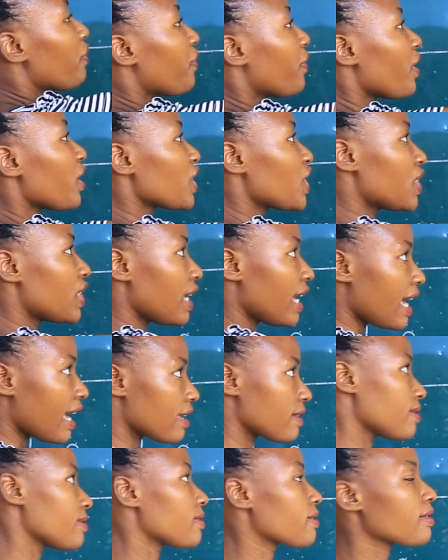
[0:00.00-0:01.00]
4
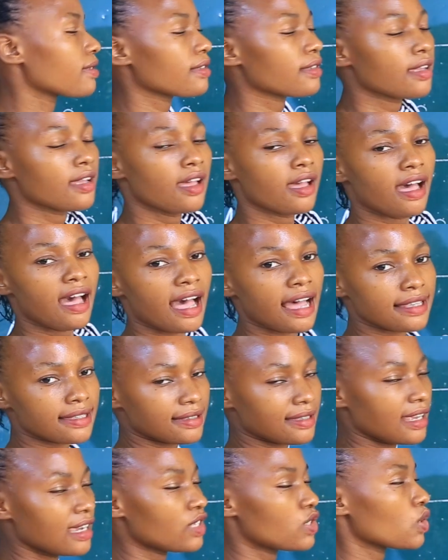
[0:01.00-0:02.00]
chairs. A
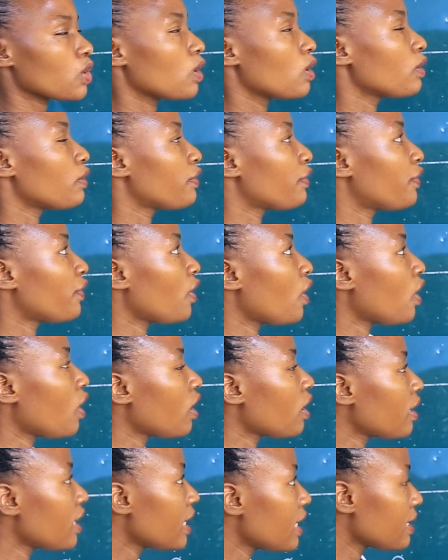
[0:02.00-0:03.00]
set of
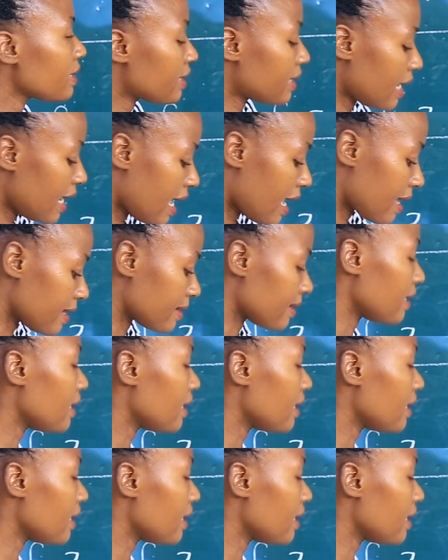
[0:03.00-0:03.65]
4 chairs.